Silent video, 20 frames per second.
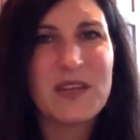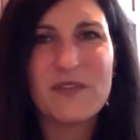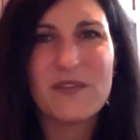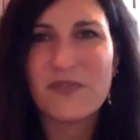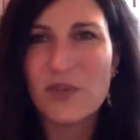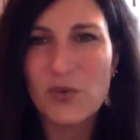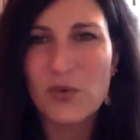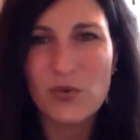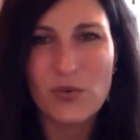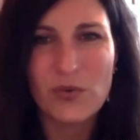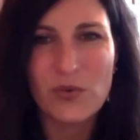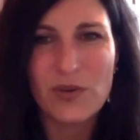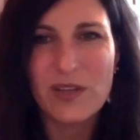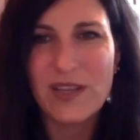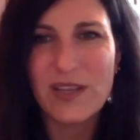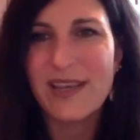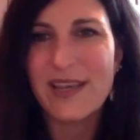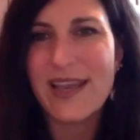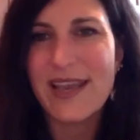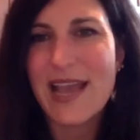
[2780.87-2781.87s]
Food,
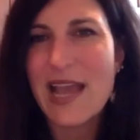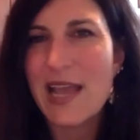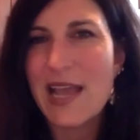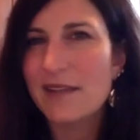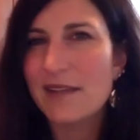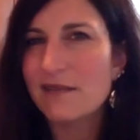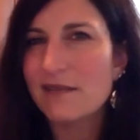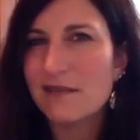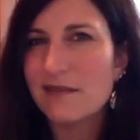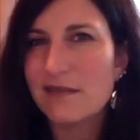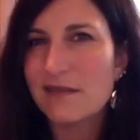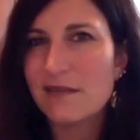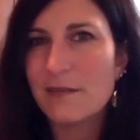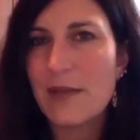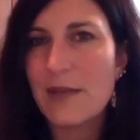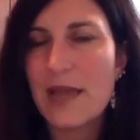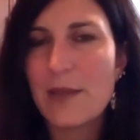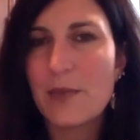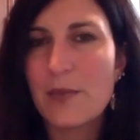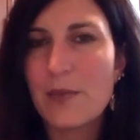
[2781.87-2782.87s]
and not
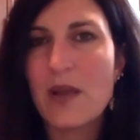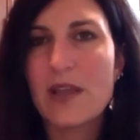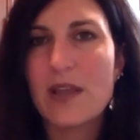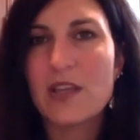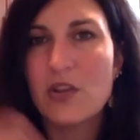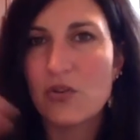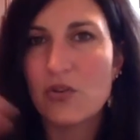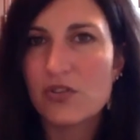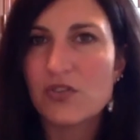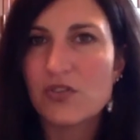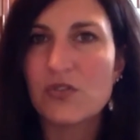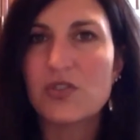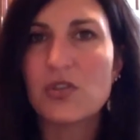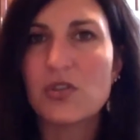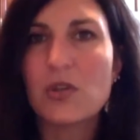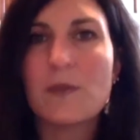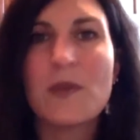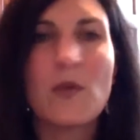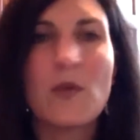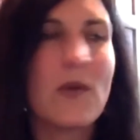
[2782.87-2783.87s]
my so it
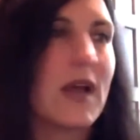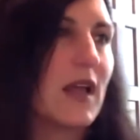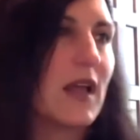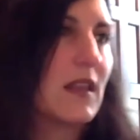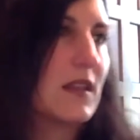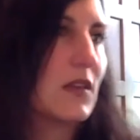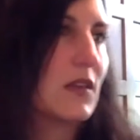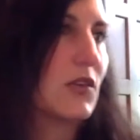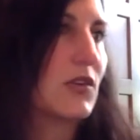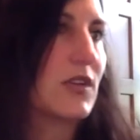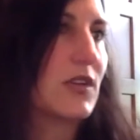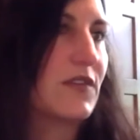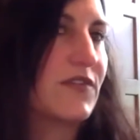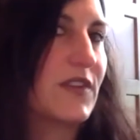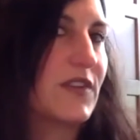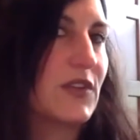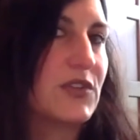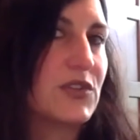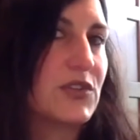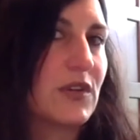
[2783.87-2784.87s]
took me a while to learn to
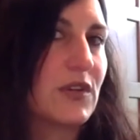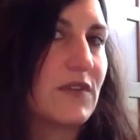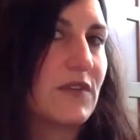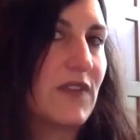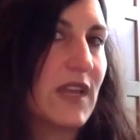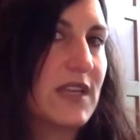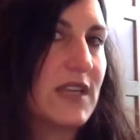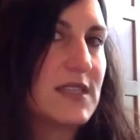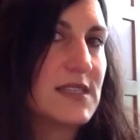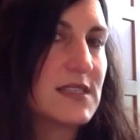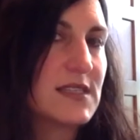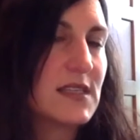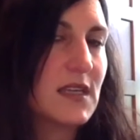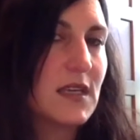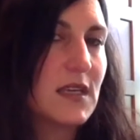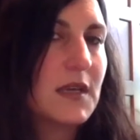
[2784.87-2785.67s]
filter advice.